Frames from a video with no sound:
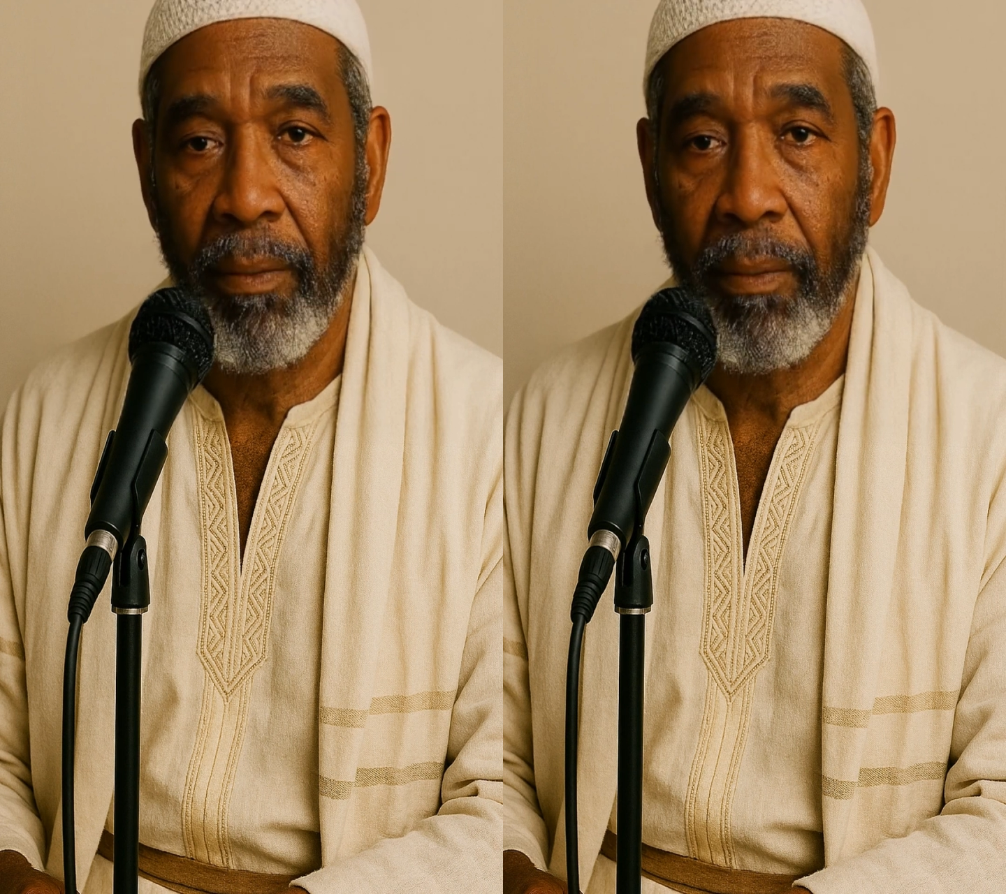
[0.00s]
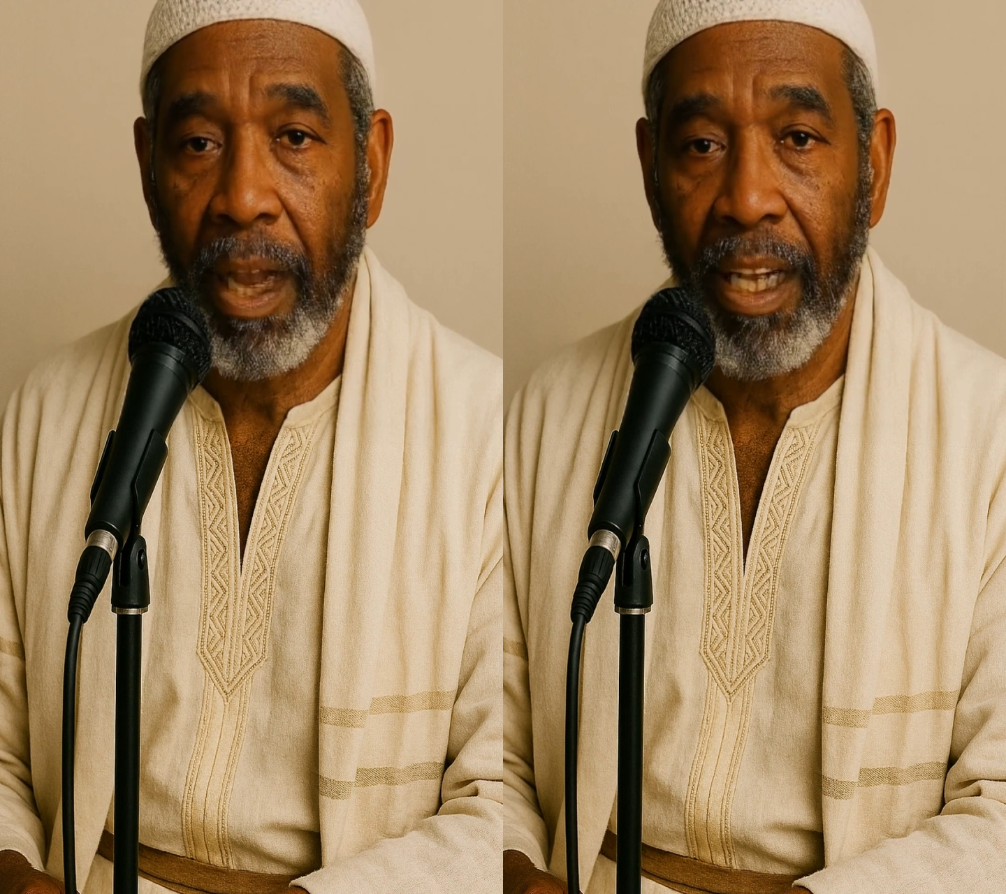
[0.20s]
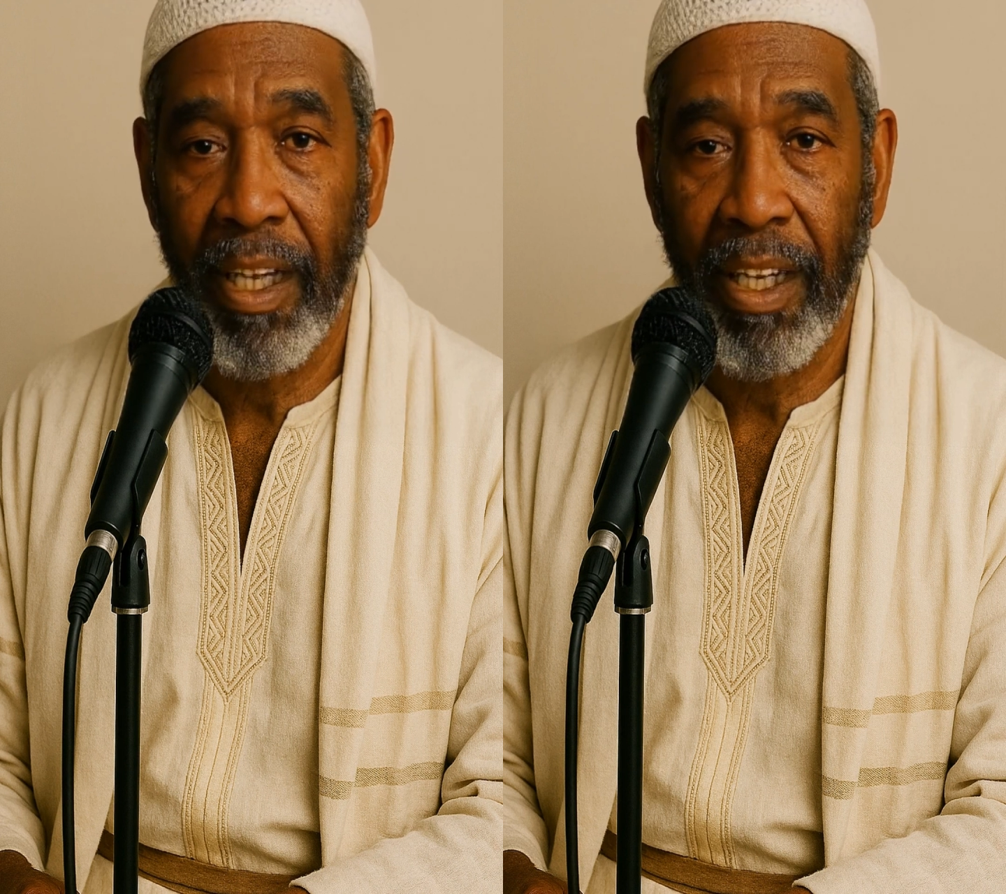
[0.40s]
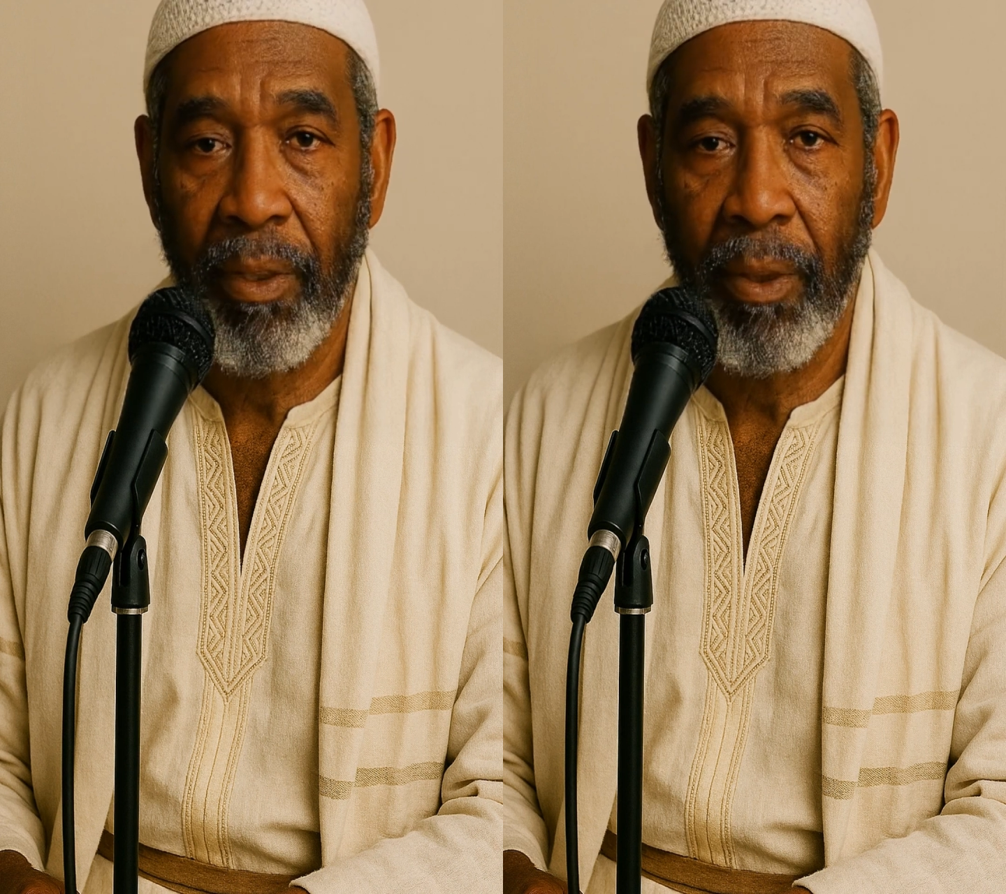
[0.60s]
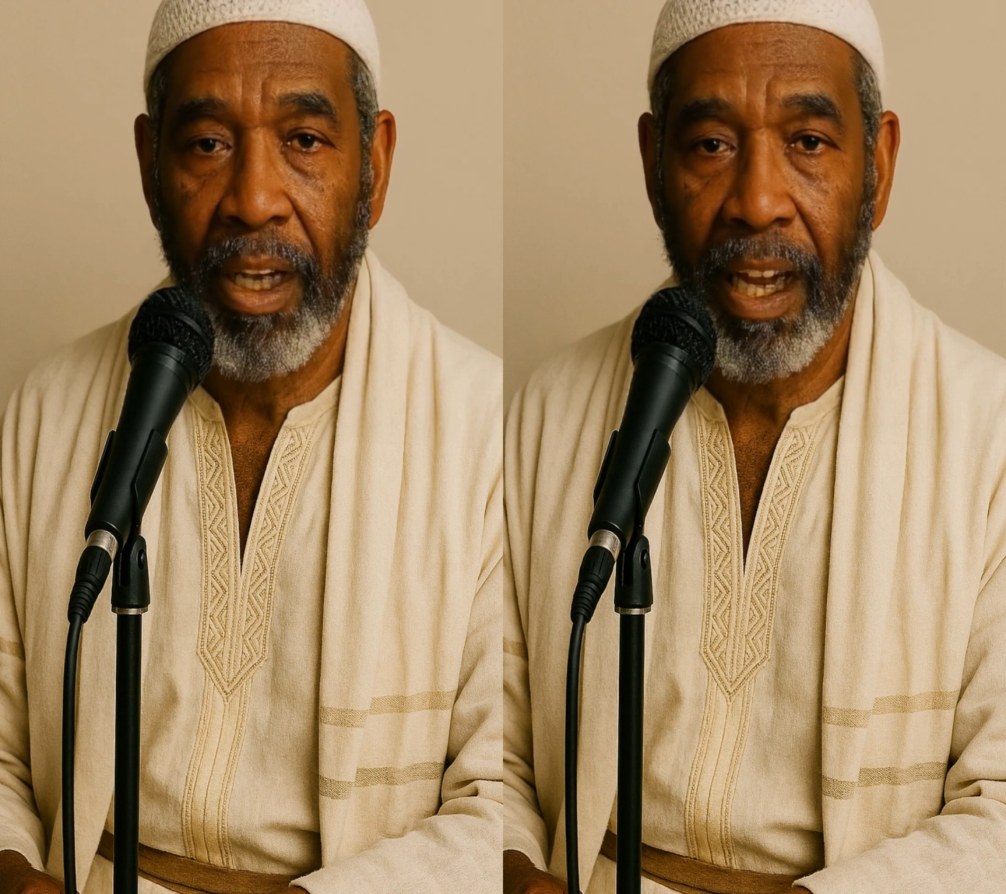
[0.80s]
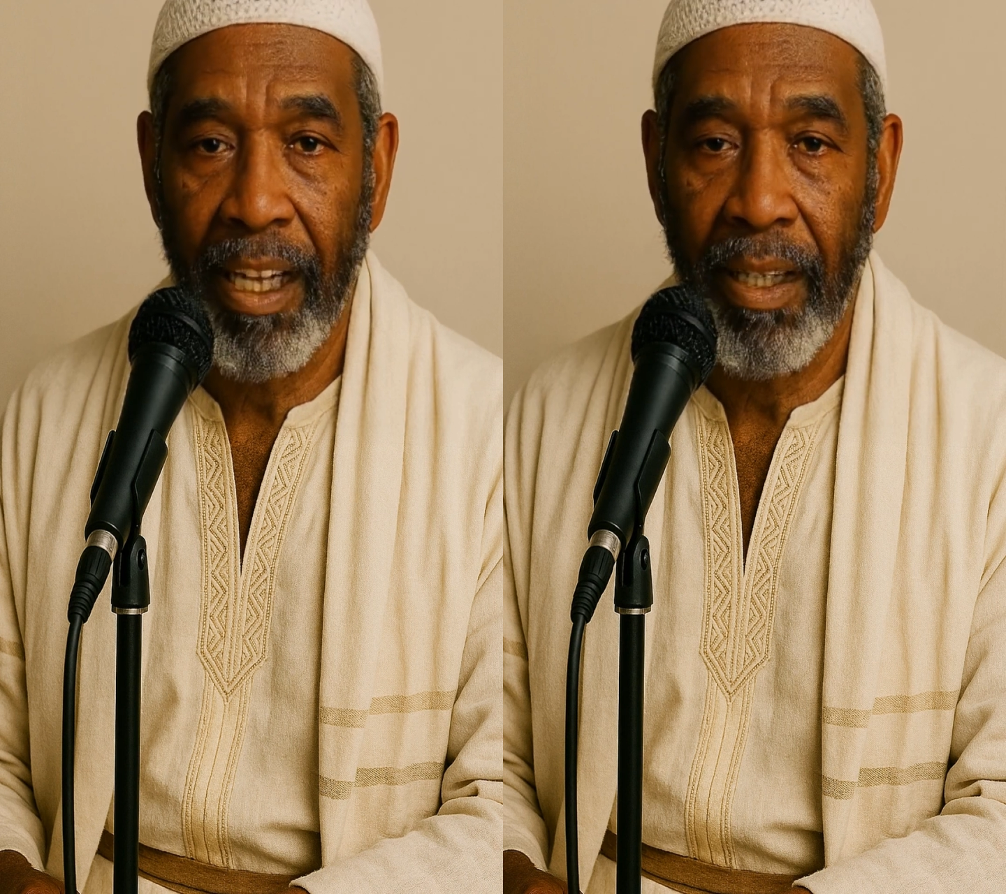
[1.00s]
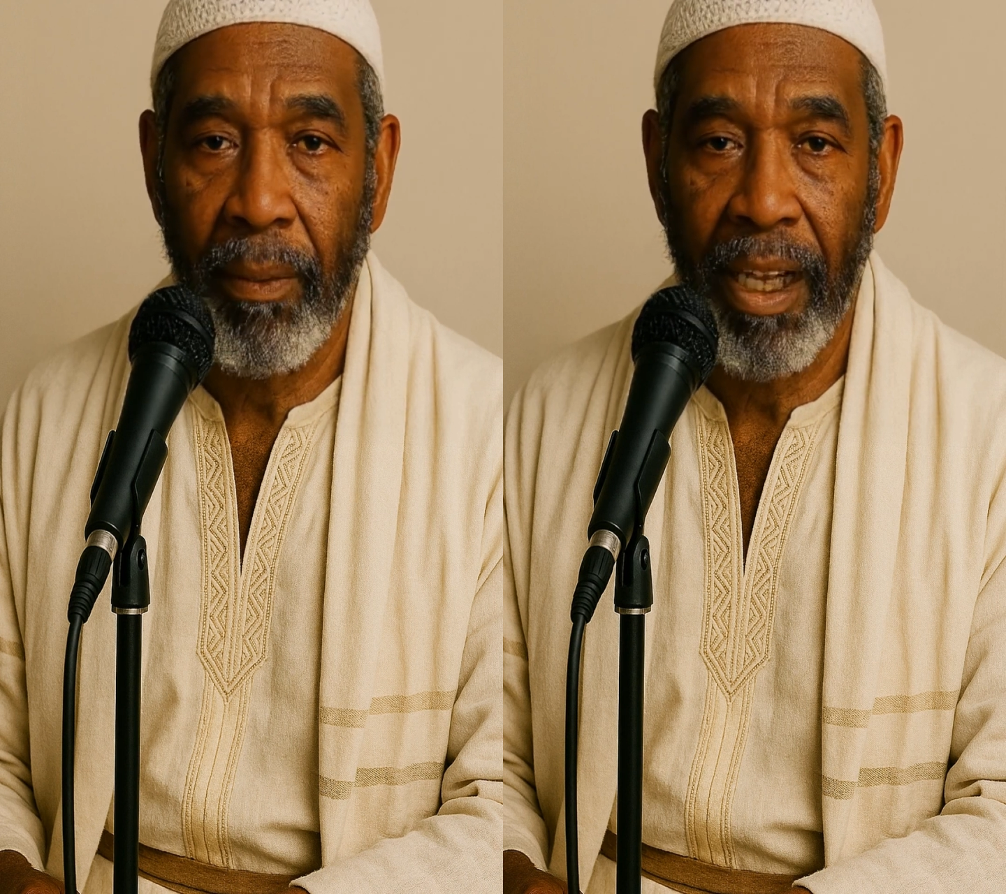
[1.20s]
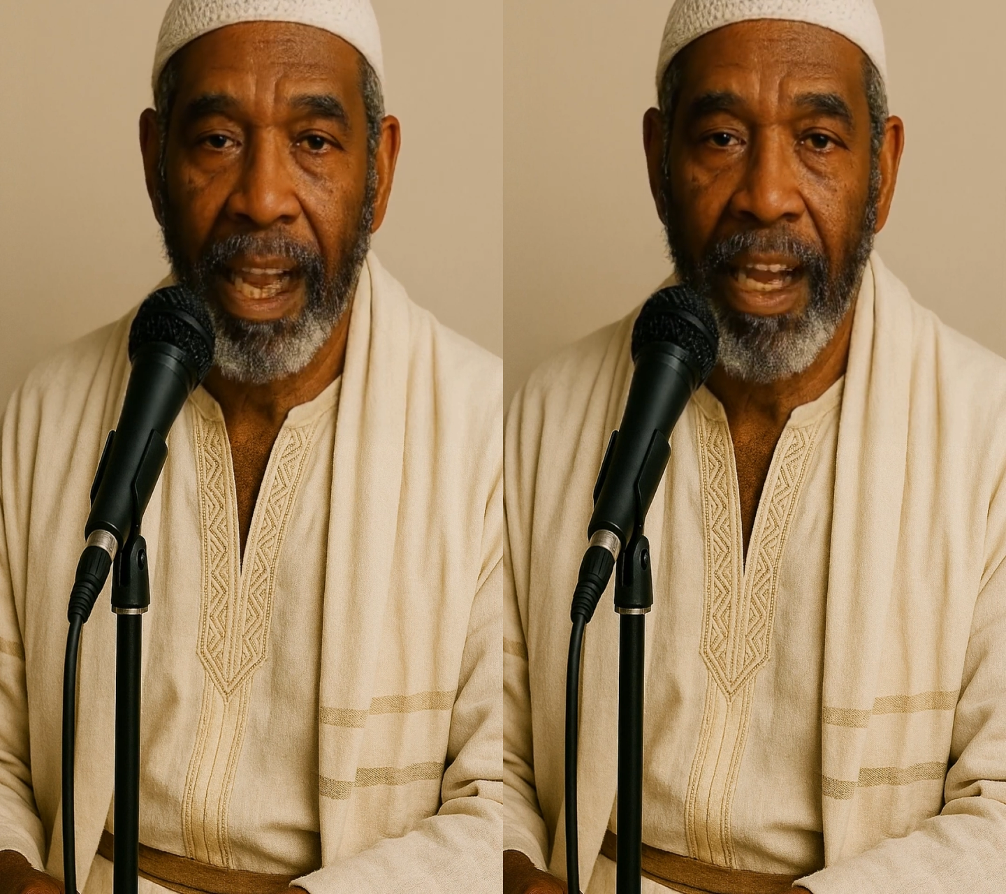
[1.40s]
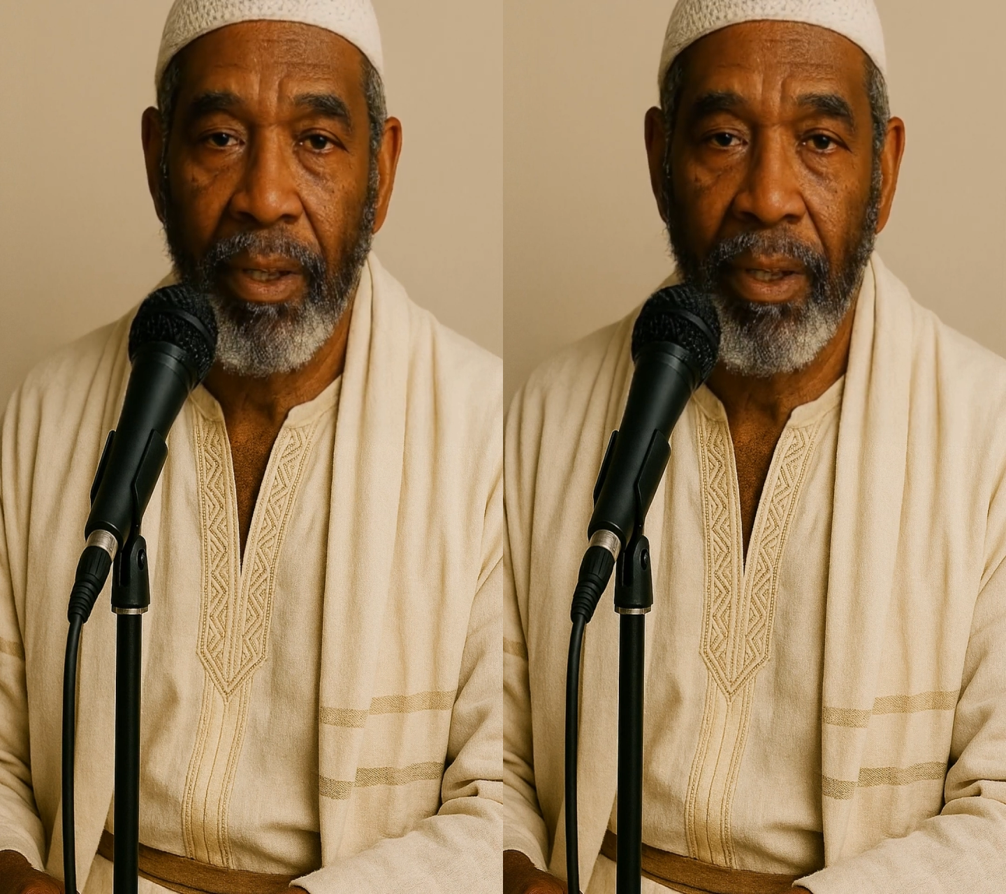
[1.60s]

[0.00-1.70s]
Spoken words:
many Israelites began